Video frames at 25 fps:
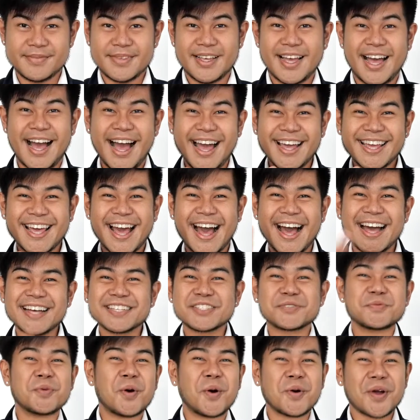Hi
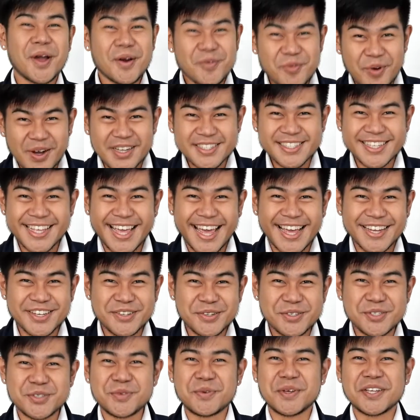guys, welcome once again
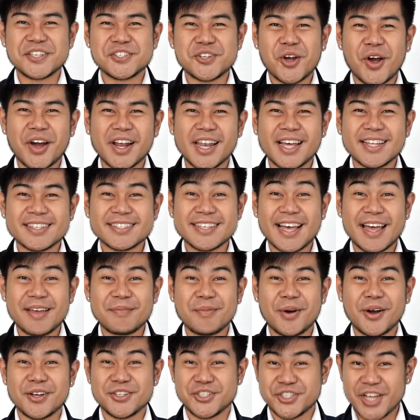to Sweet Chocolate Thai
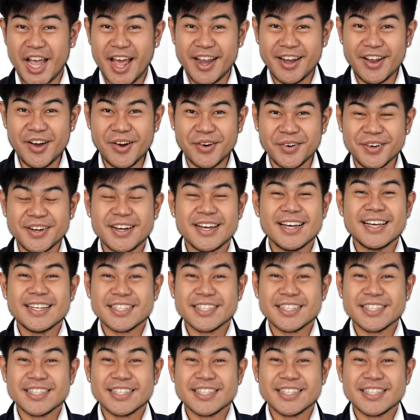Boy channel.